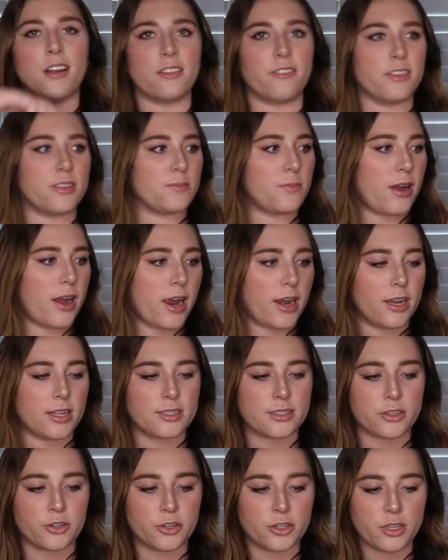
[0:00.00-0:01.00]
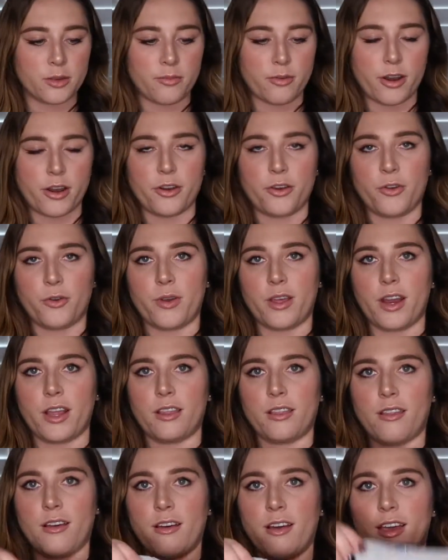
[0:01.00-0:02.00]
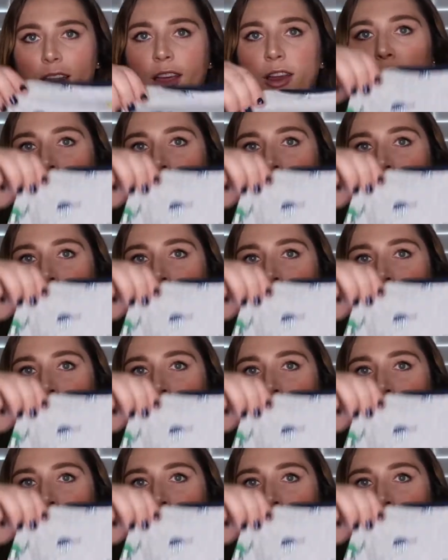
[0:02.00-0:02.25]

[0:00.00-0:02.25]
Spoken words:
leave this behind. It's literally brand new, and I